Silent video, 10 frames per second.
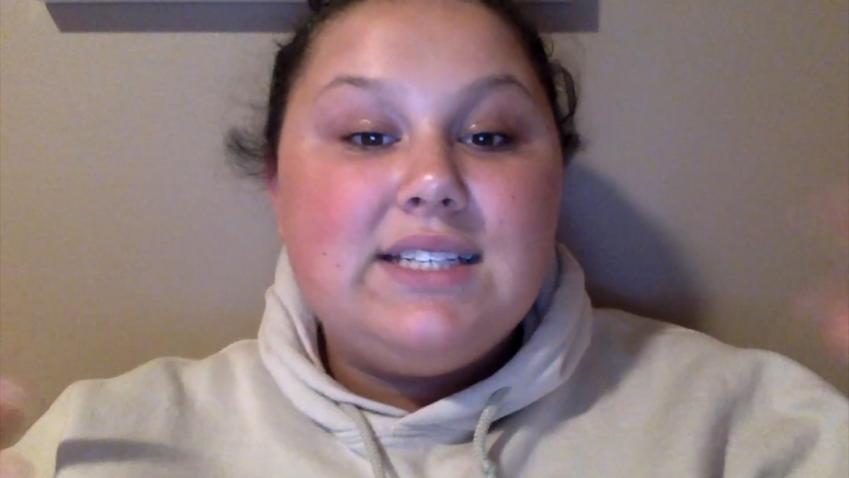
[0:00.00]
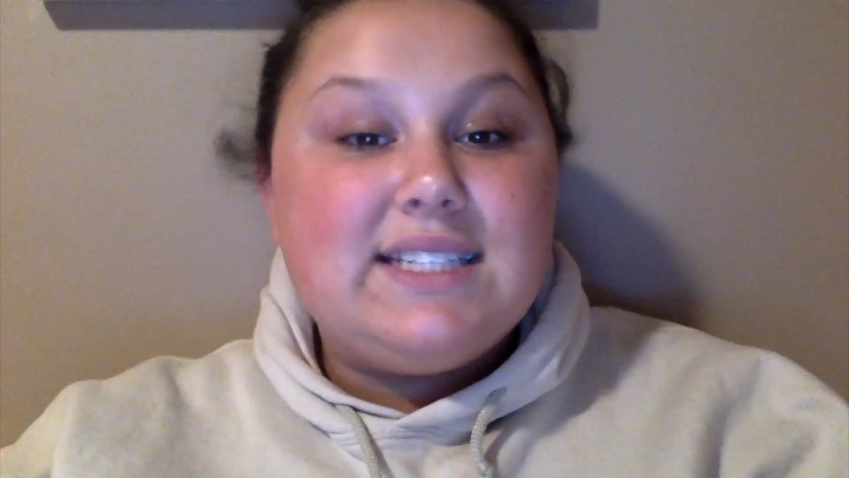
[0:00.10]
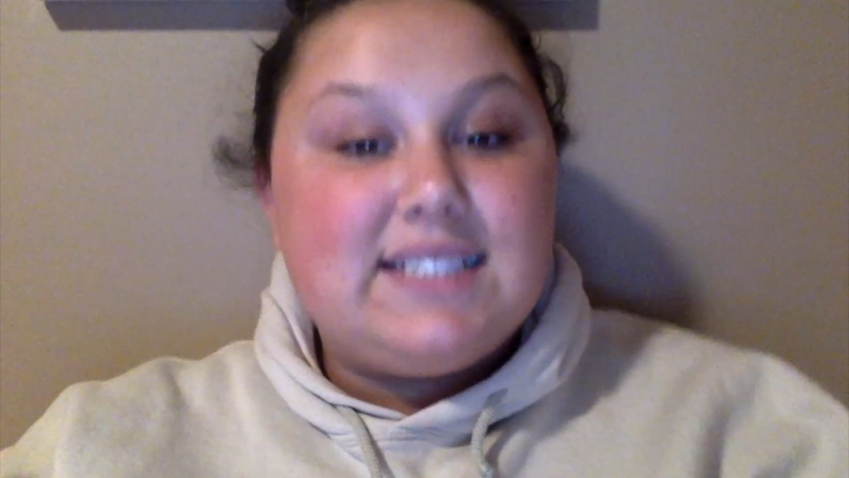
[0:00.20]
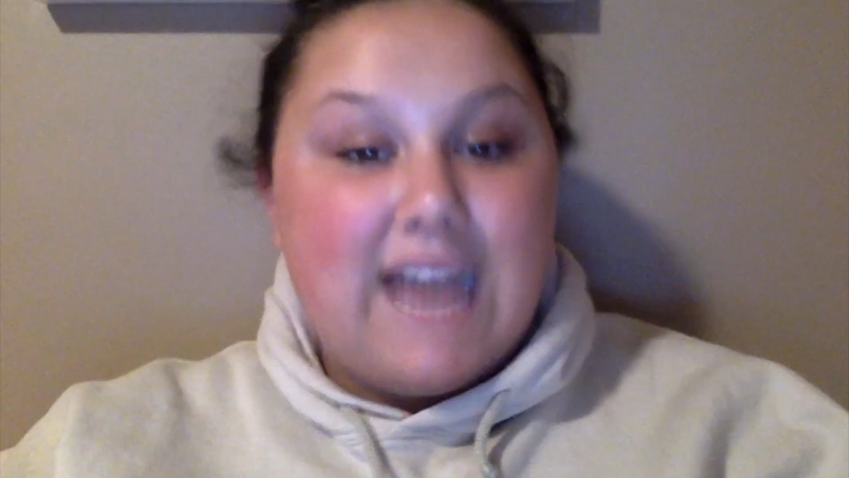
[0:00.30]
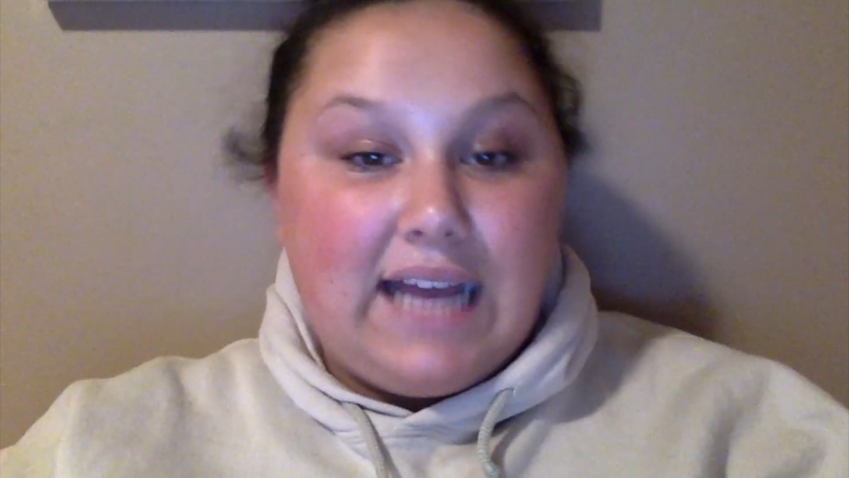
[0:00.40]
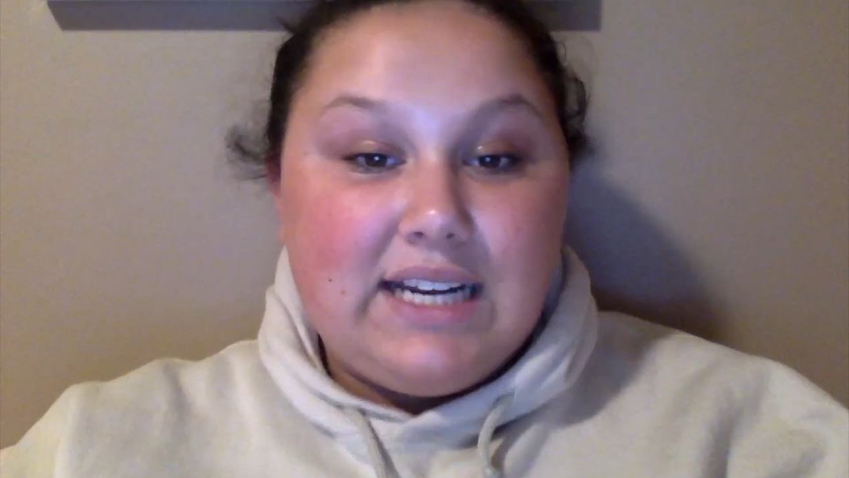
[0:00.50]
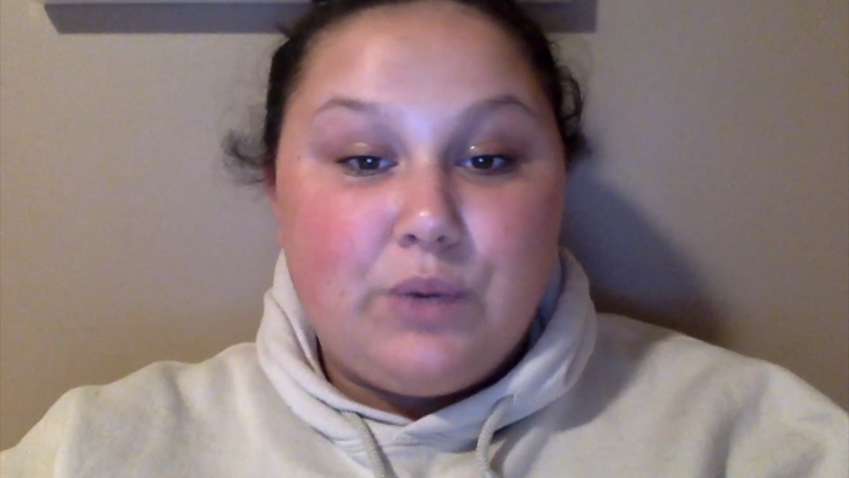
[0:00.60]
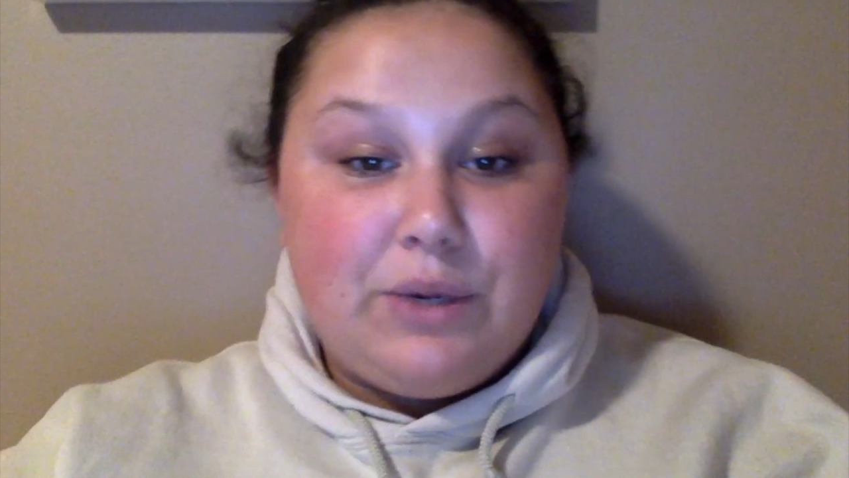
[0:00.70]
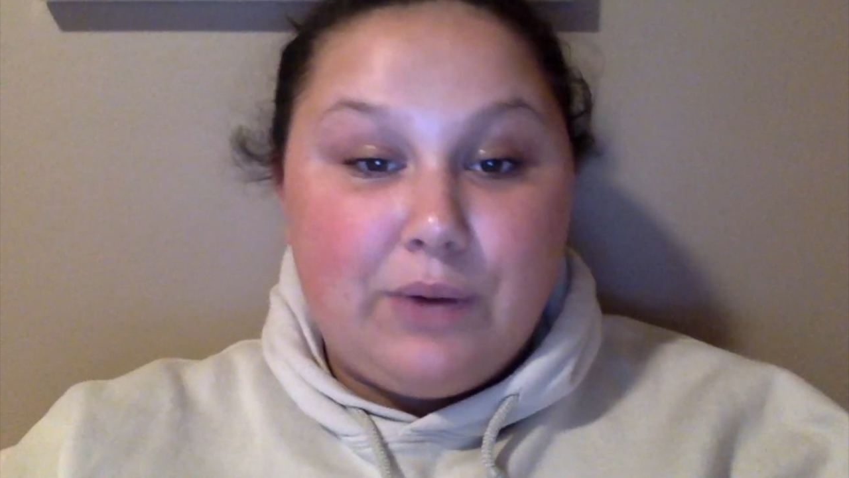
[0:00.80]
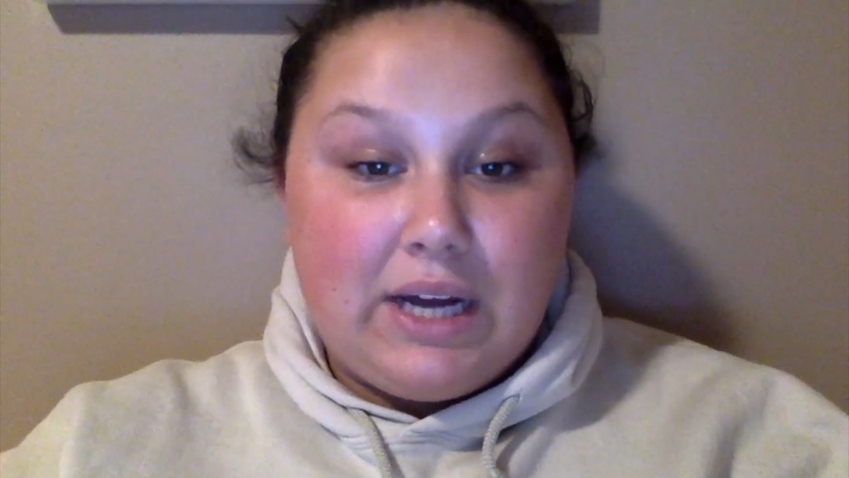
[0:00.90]
decided
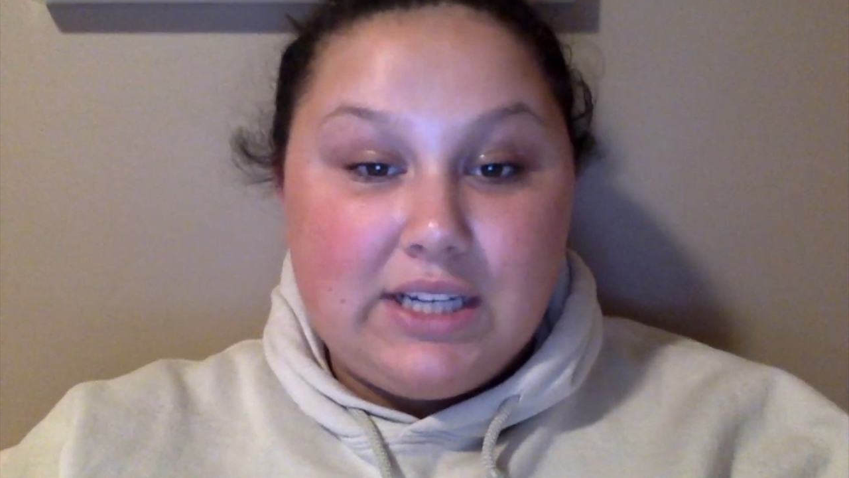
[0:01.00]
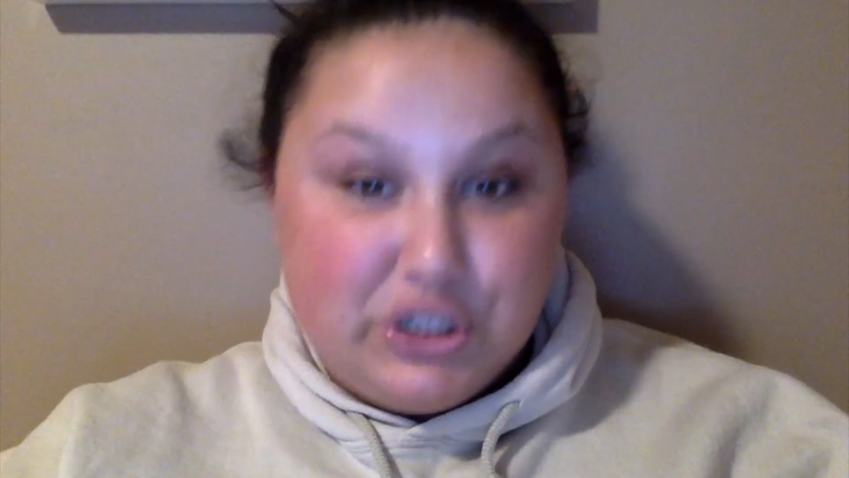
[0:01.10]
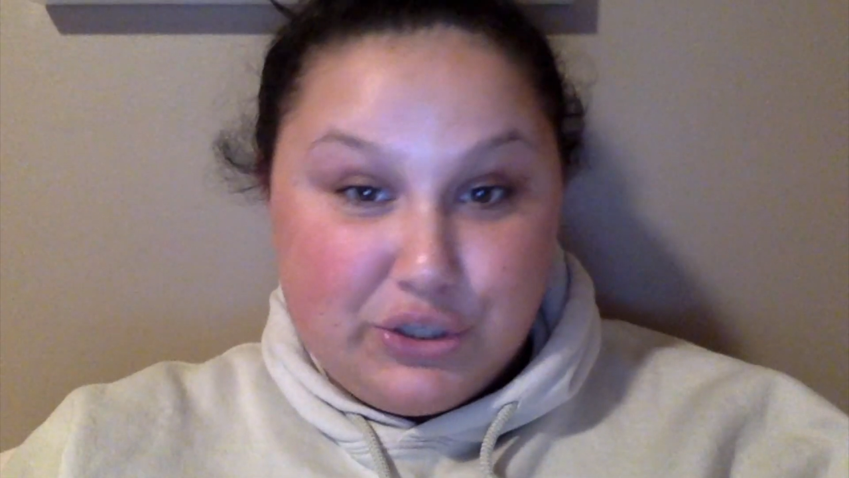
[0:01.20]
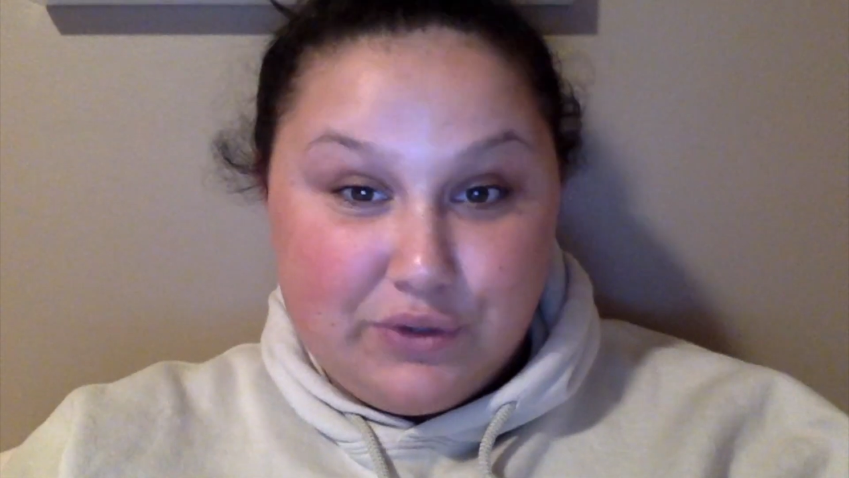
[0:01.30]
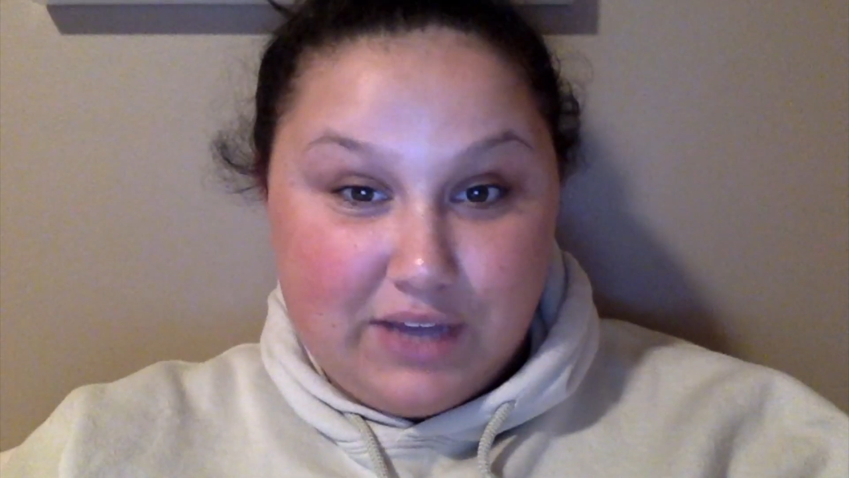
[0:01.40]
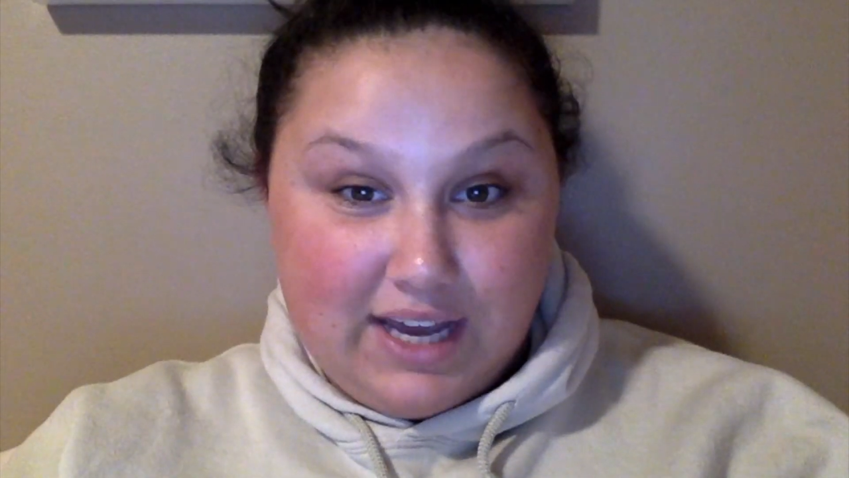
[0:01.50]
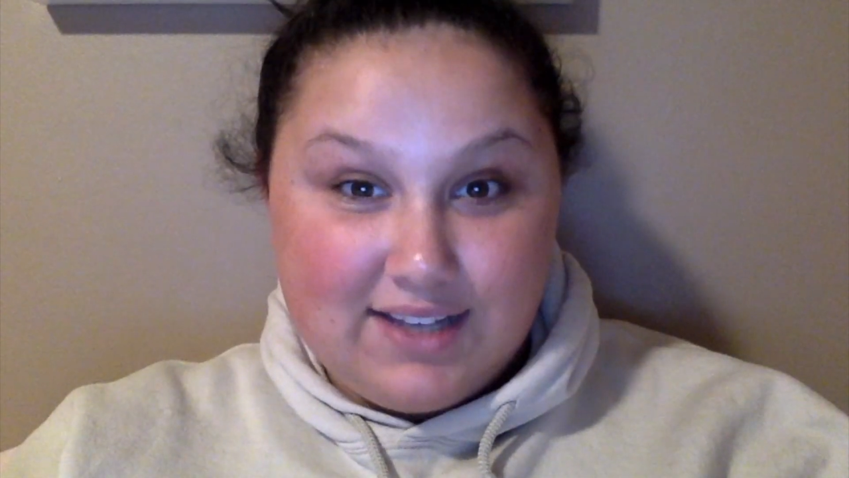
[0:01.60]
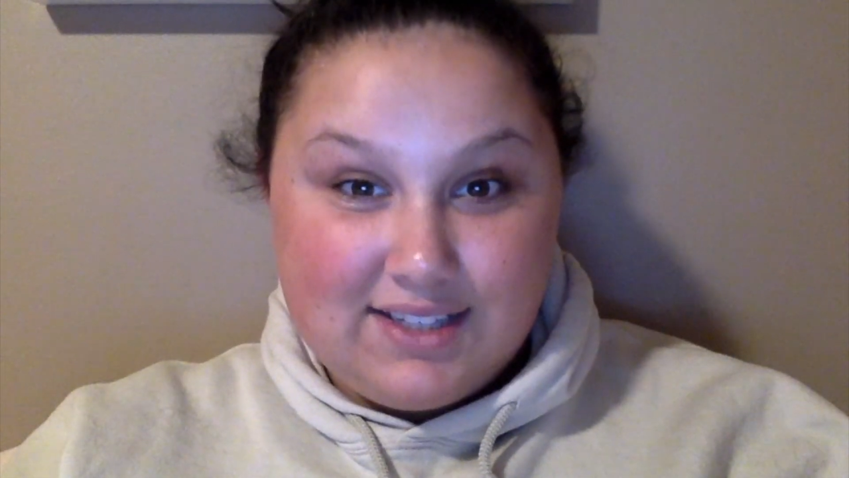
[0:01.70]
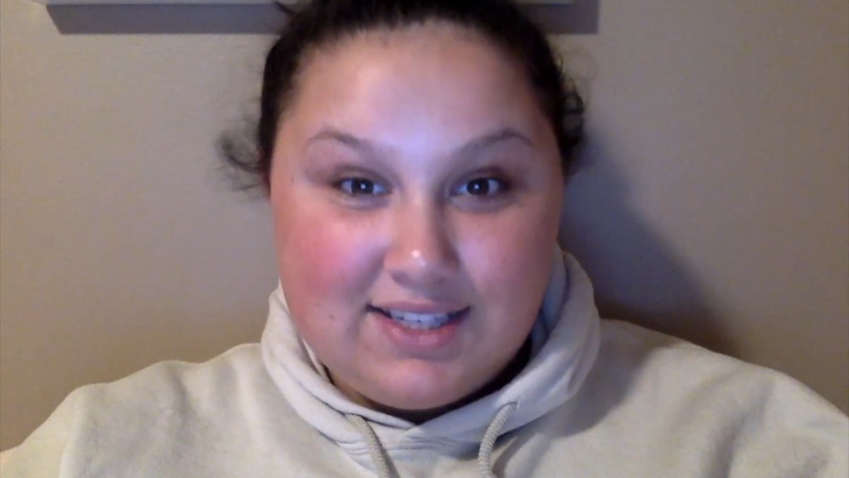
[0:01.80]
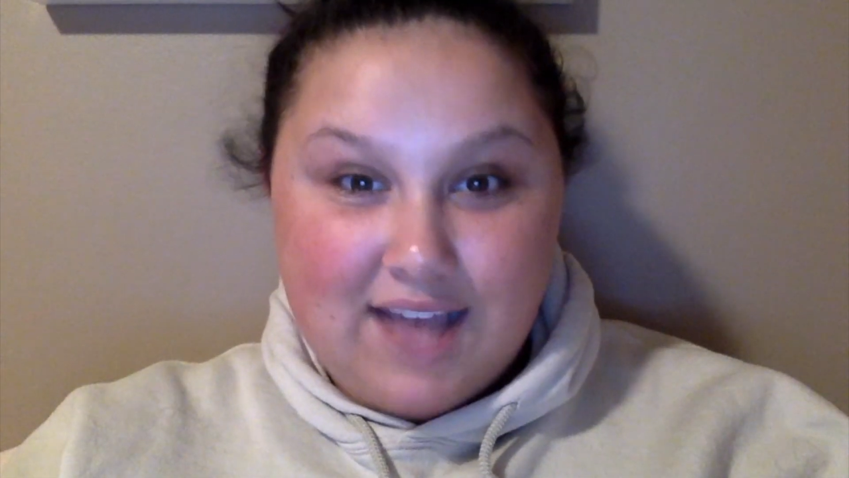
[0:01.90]
we wanted to do
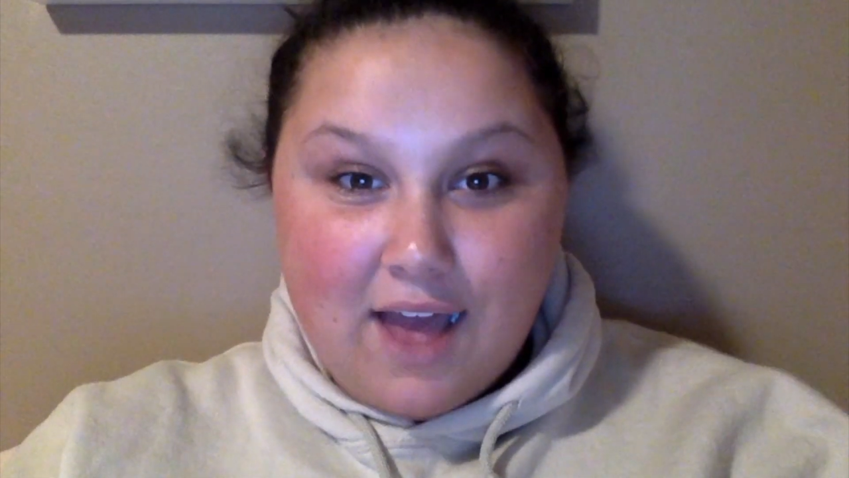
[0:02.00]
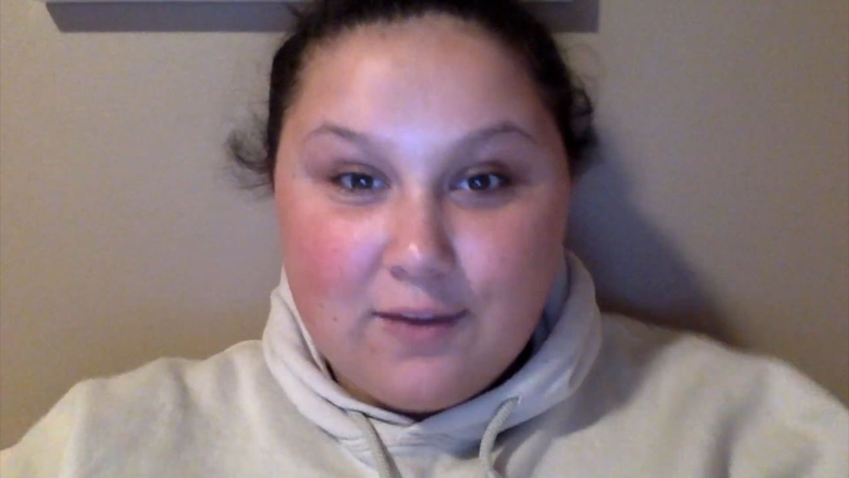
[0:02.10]
this,